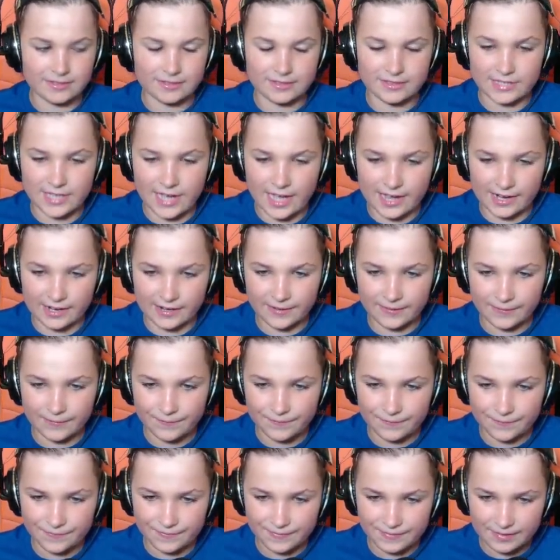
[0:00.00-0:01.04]
Dad, big
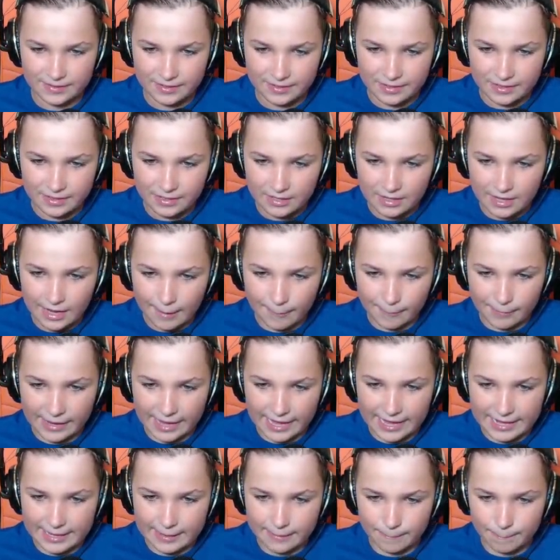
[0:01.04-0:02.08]
one comes. I'm
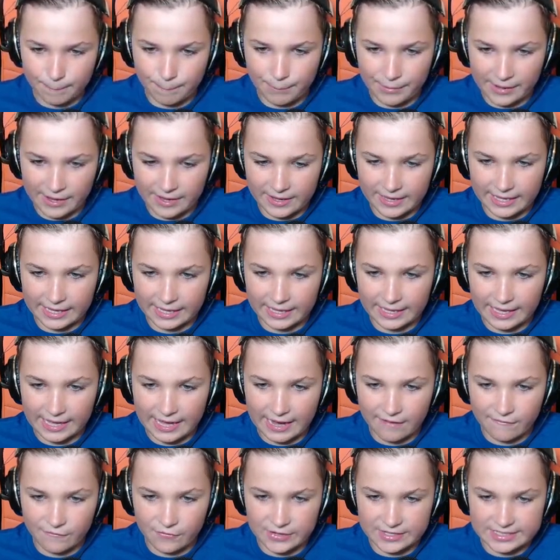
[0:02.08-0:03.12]
getting big
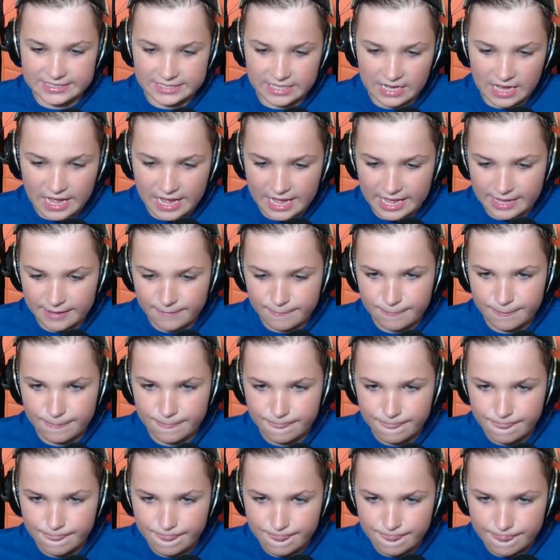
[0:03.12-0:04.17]
every time.
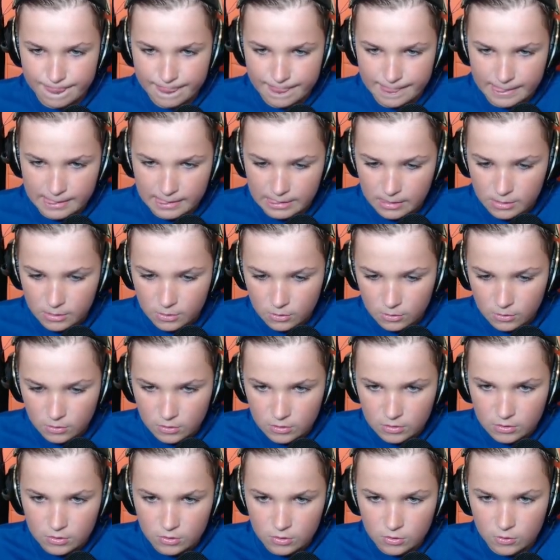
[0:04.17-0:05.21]

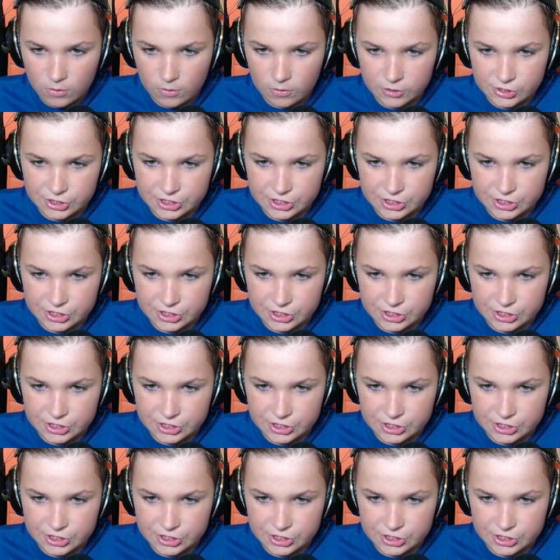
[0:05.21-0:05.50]
Oh